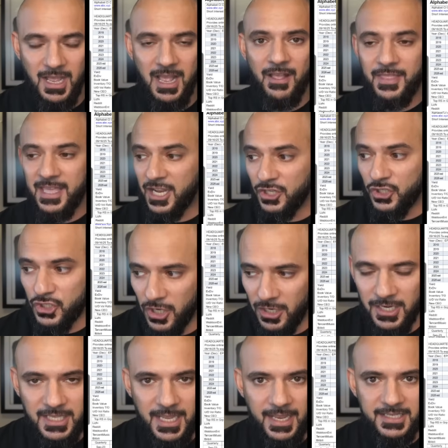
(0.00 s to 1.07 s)
They're
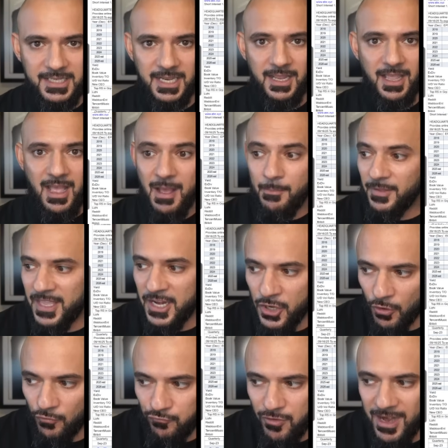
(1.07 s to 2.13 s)
consolidating, but they're
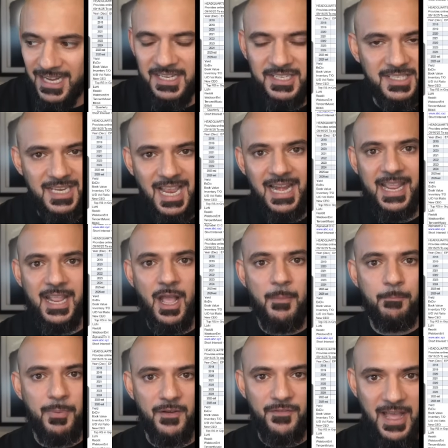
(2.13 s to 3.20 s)
not really selling
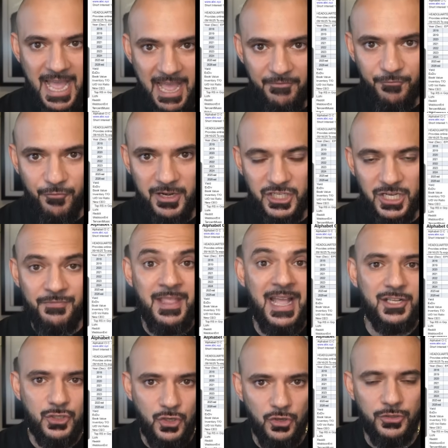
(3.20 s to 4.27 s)
above average, and
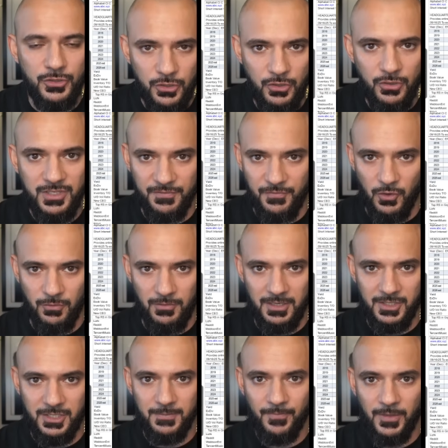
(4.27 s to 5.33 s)
that's good news for
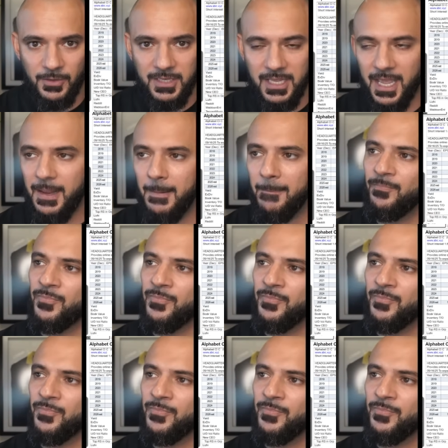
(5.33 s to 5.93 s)
us, okay?